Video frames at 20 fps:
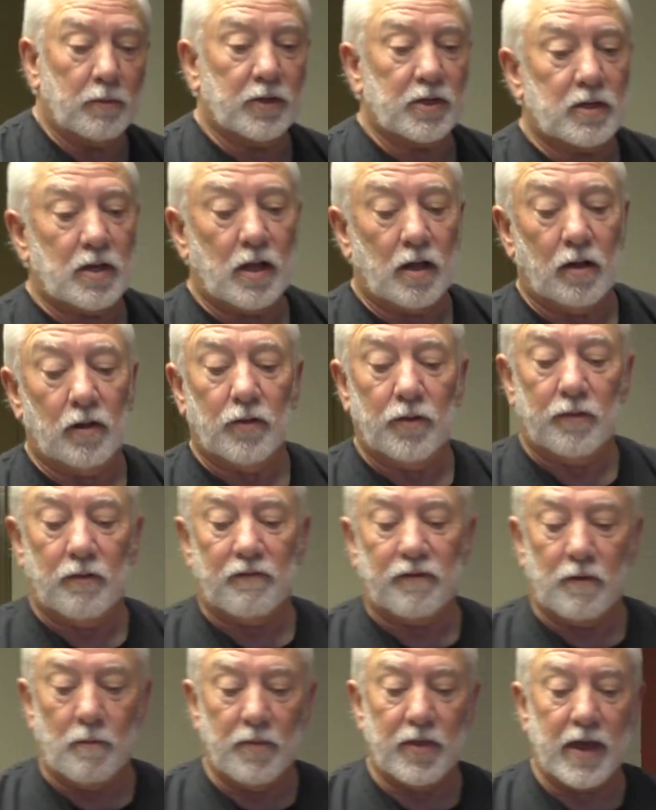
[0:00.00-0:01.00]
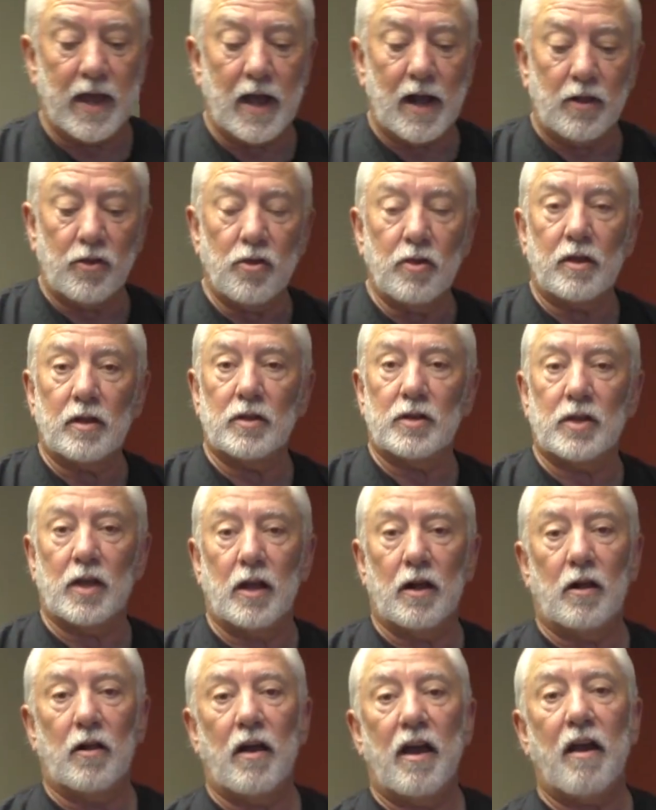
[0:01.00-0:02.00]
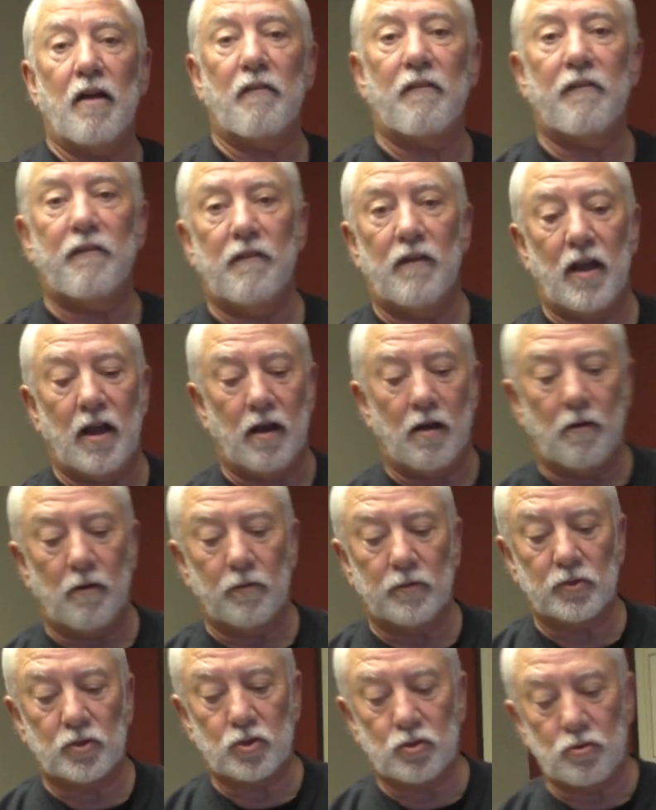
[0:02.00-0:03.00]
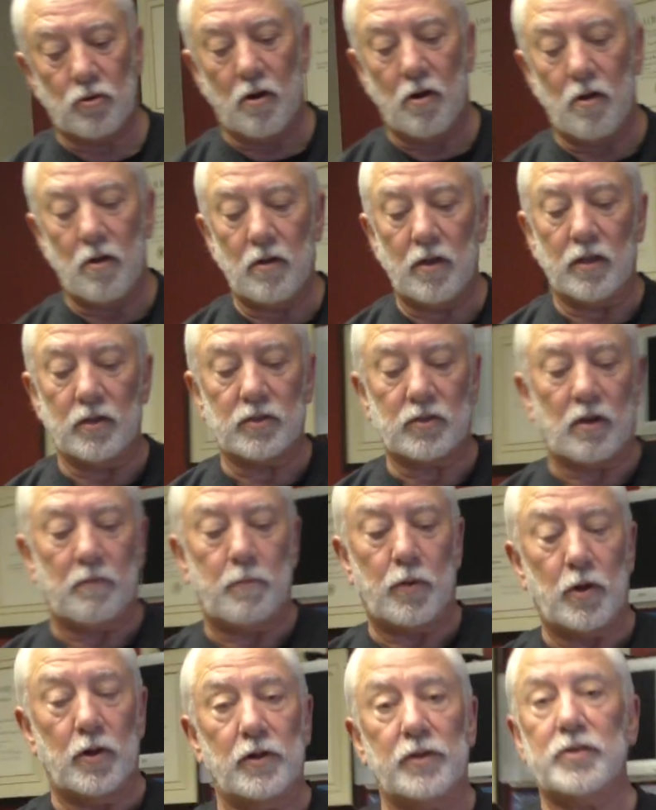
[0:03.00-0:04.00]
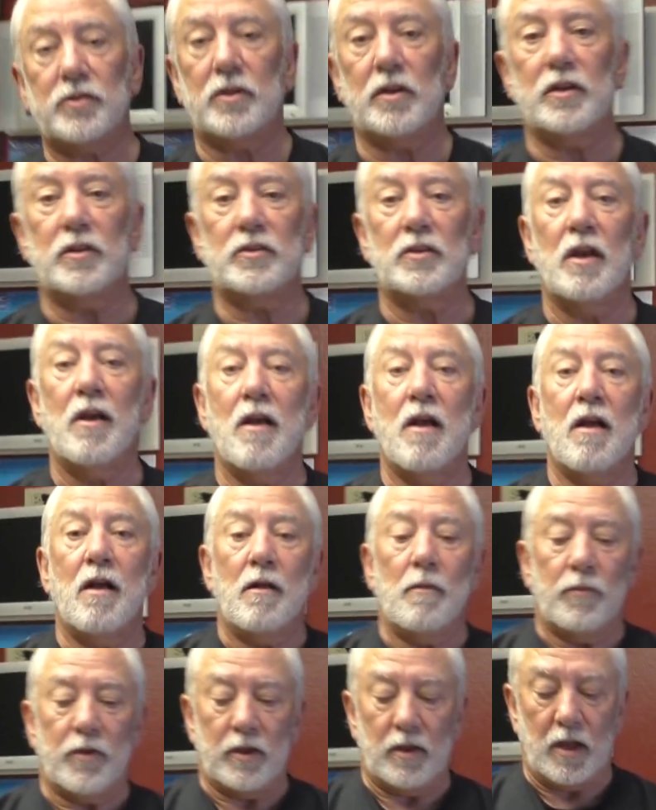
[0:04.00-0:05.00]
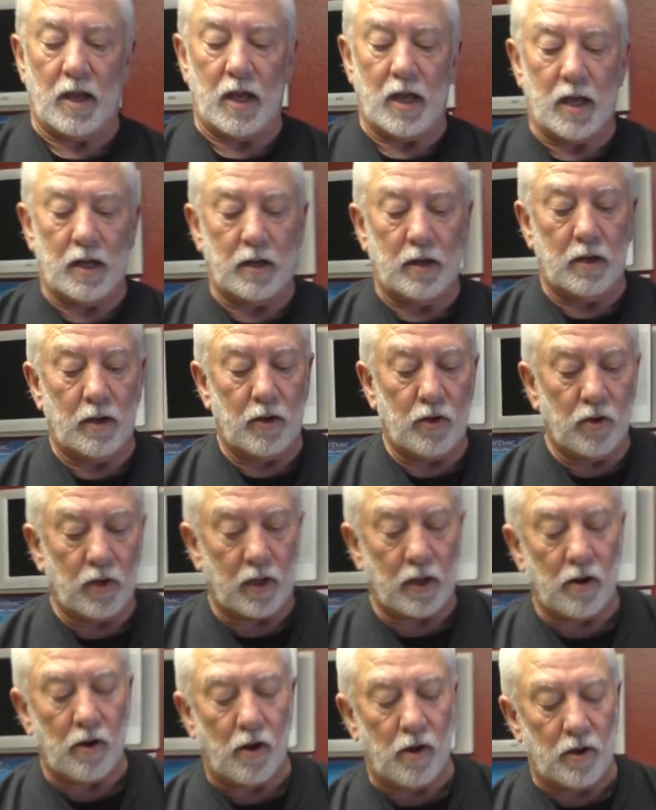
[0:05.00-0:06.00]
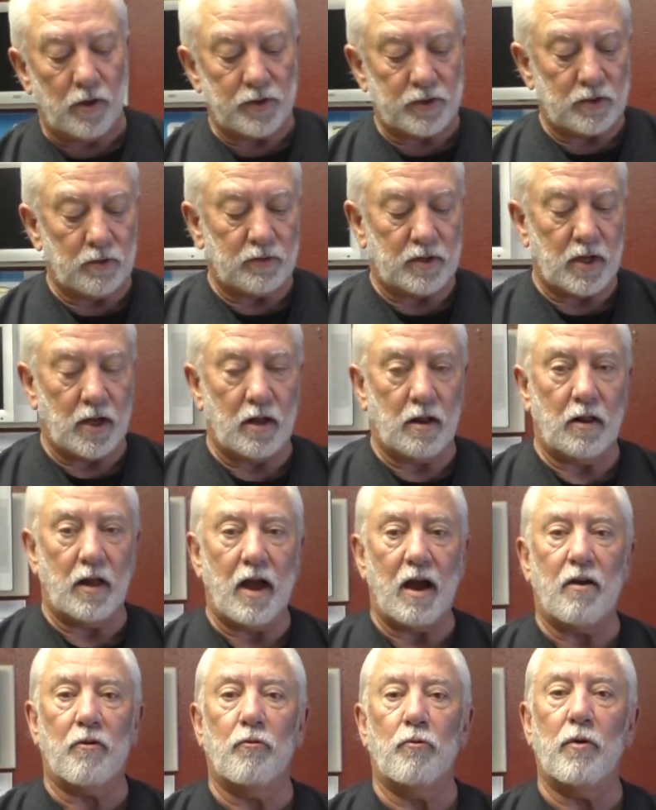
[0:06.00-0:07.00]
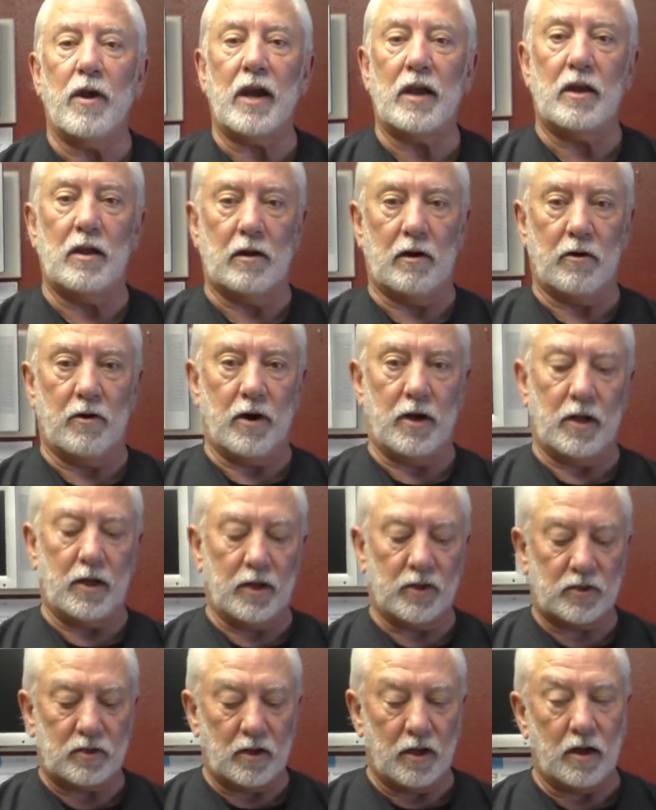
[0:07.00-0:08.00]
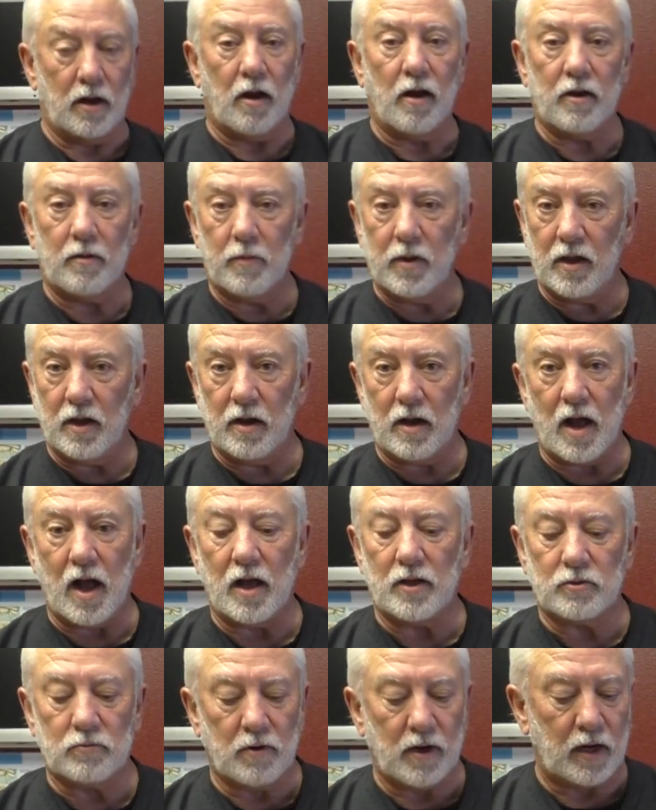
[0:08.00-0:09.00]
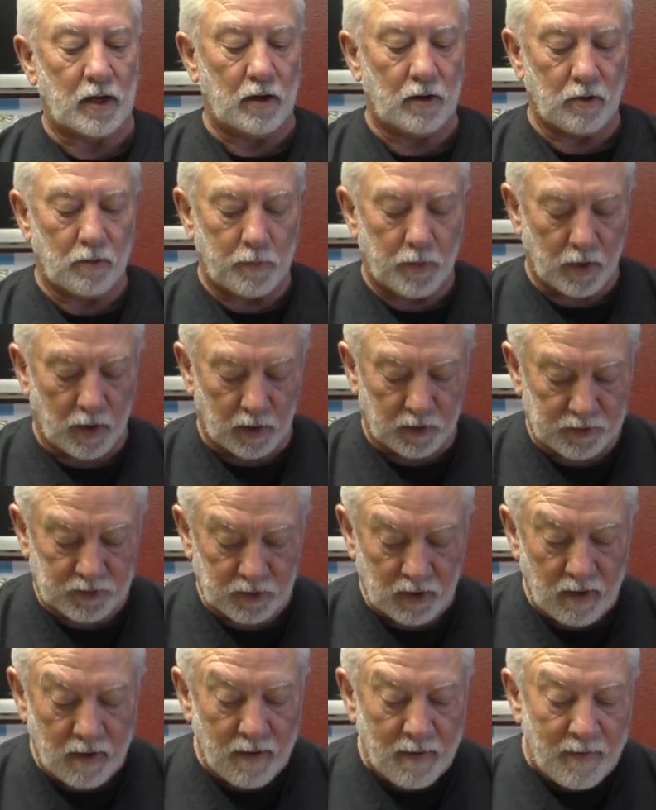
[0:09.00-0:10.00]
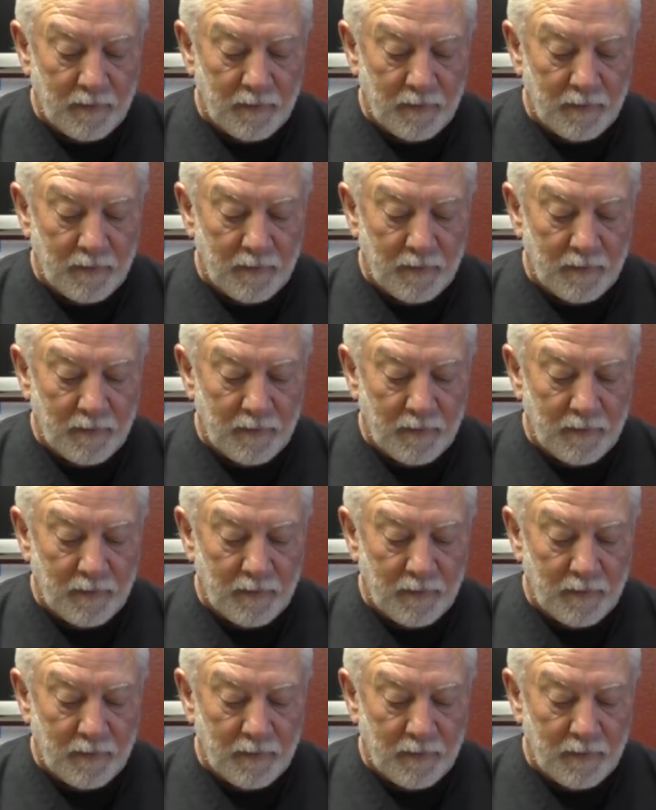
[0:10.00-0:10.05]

able to tell. From that, you can tell how, how strong his pulse is. And you can also tell how regular it is. It ought to be a nice regular pulse.